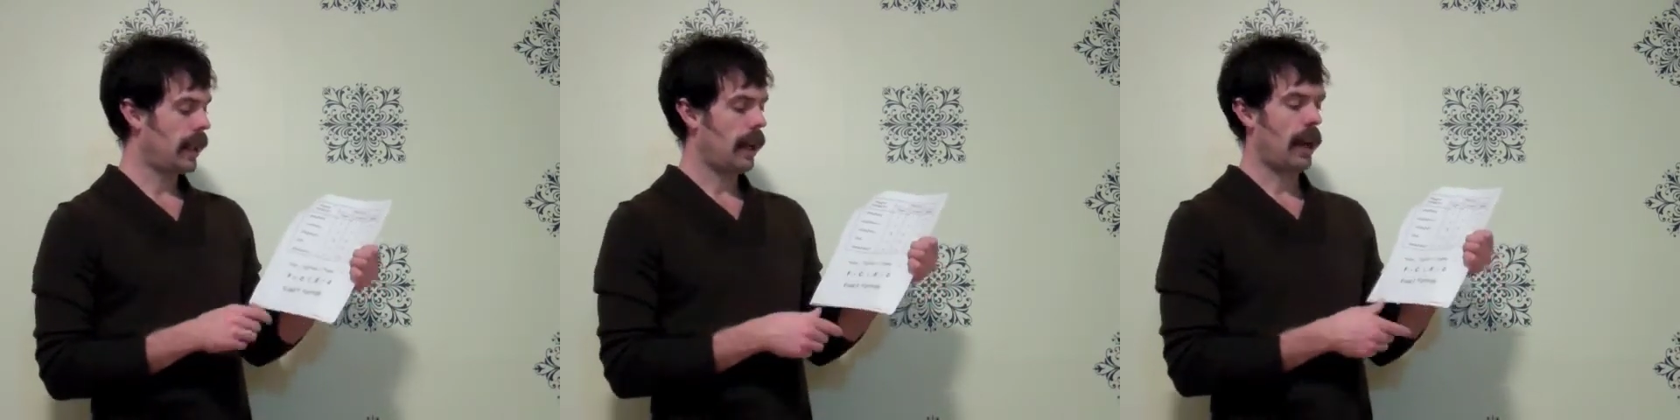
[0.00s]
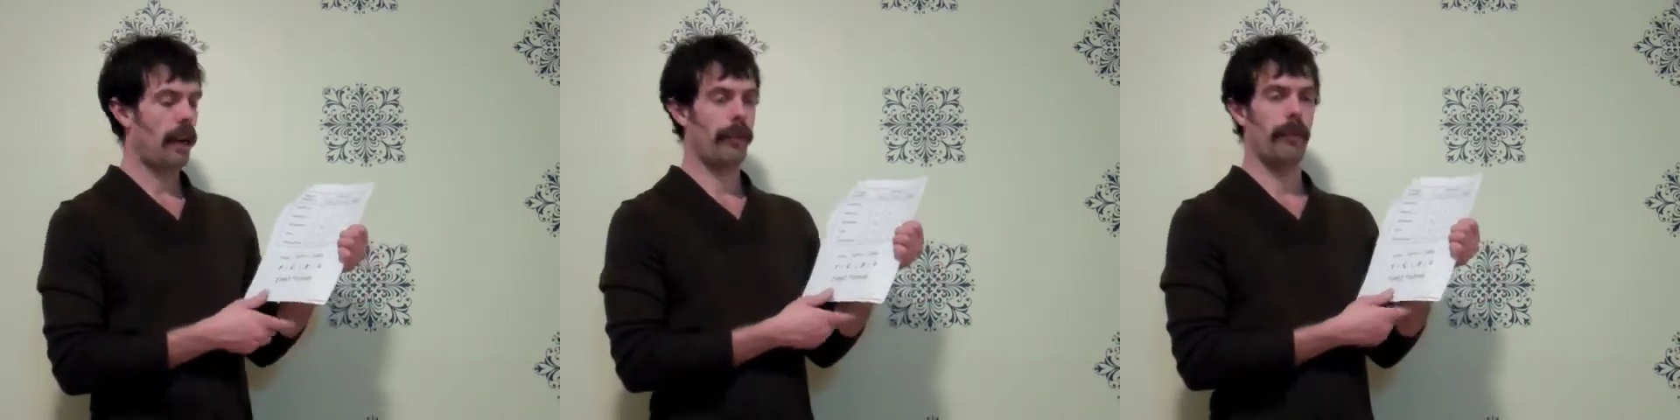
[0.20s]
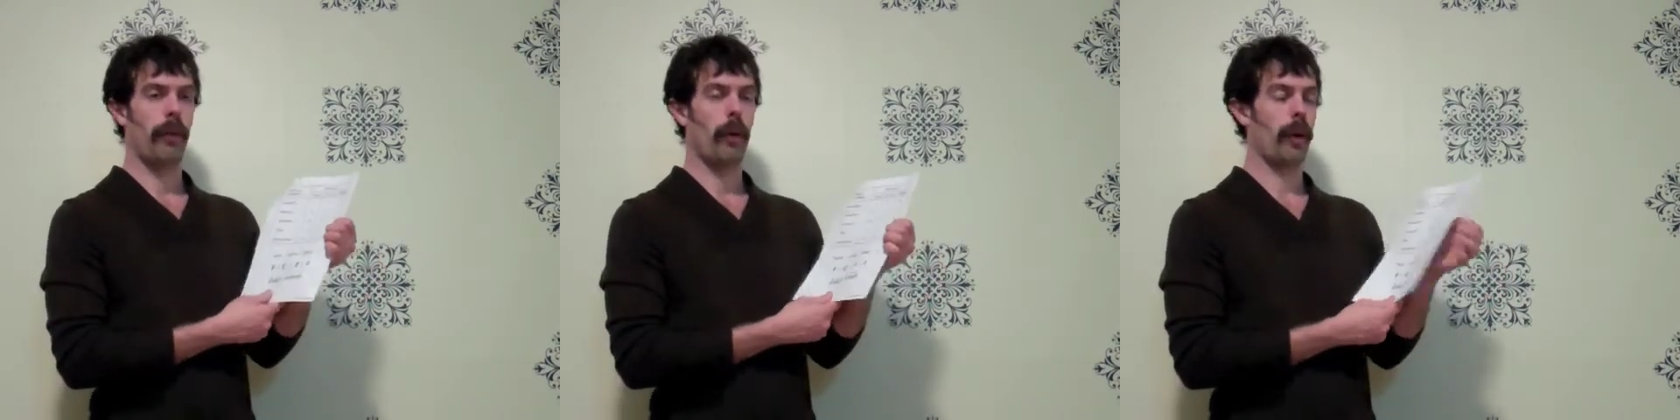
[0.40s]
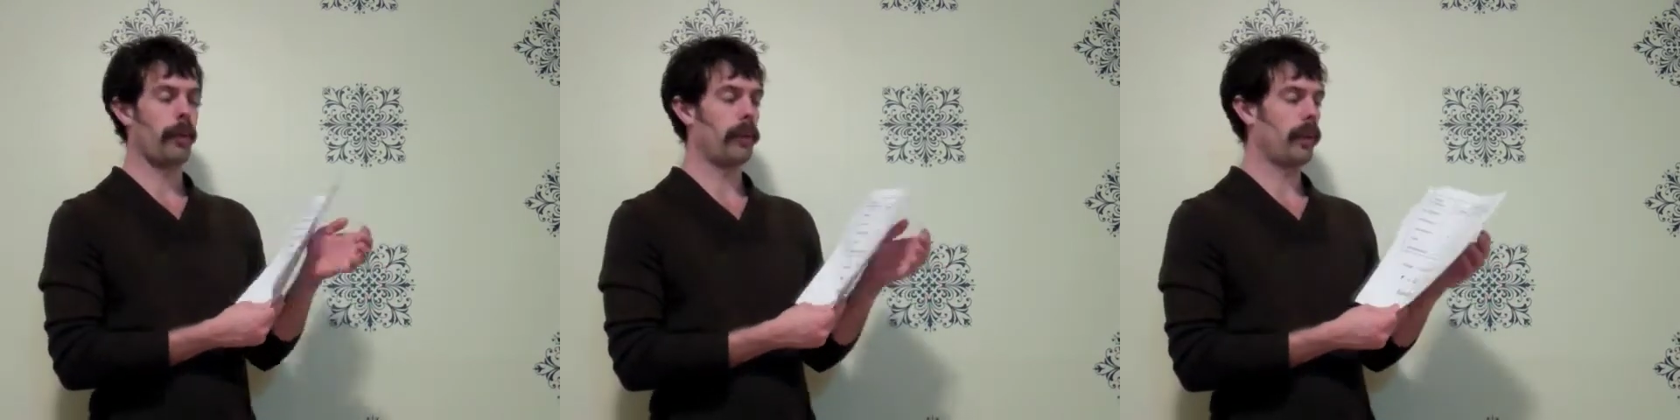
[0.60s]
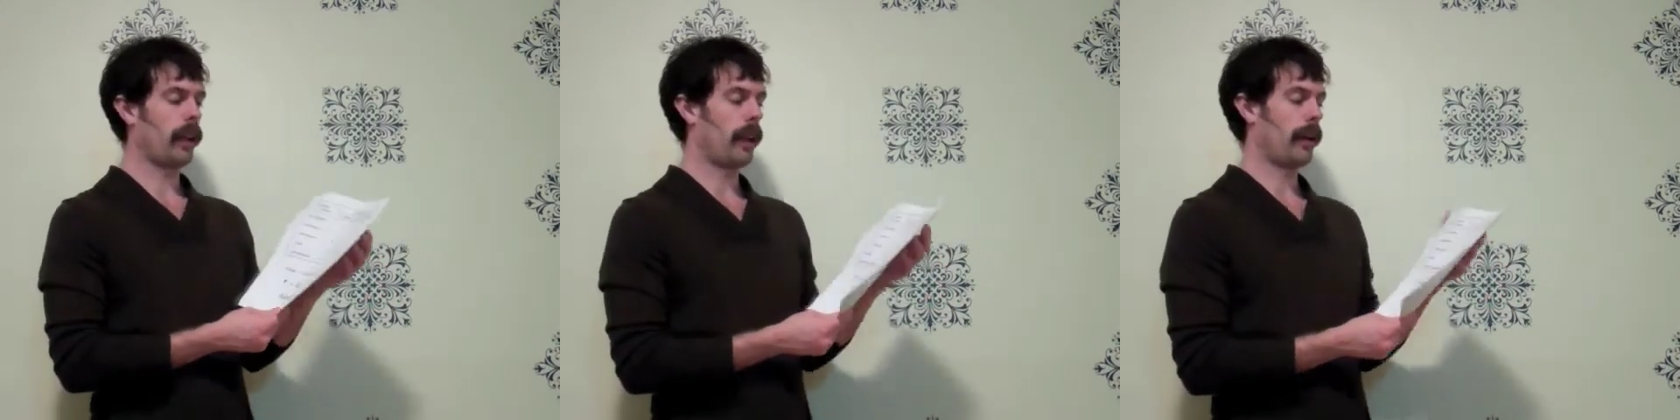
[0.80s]
a
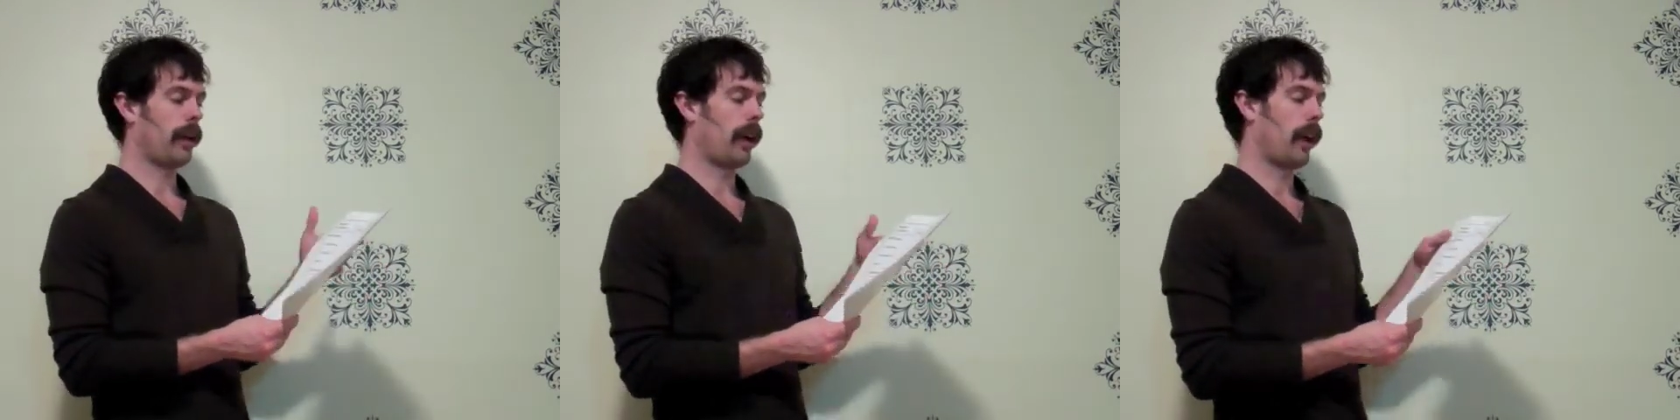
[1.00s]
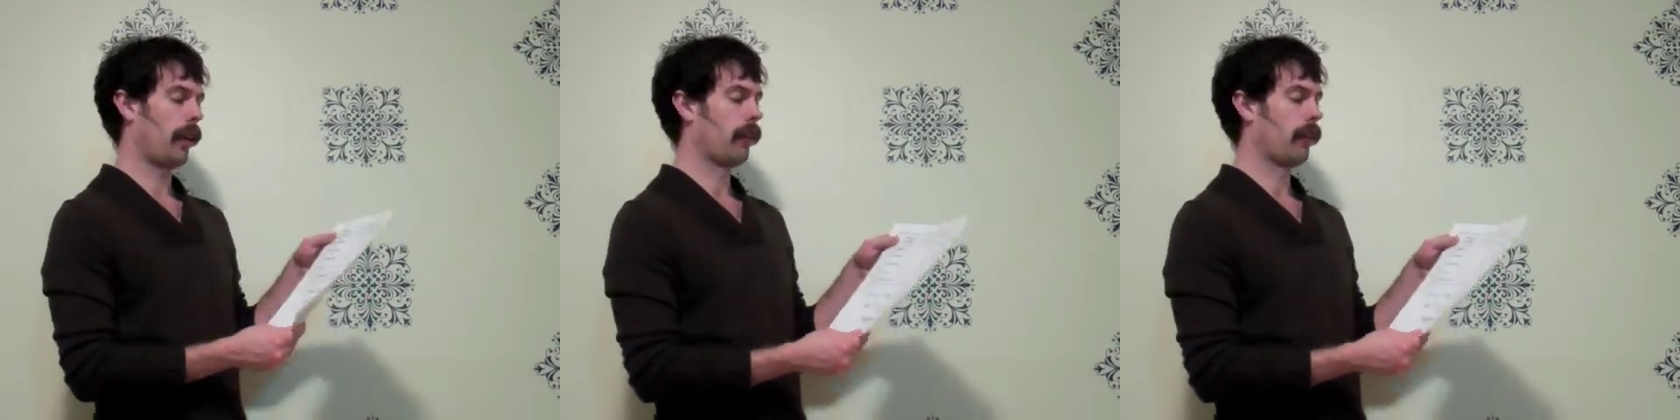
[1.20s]
formula, a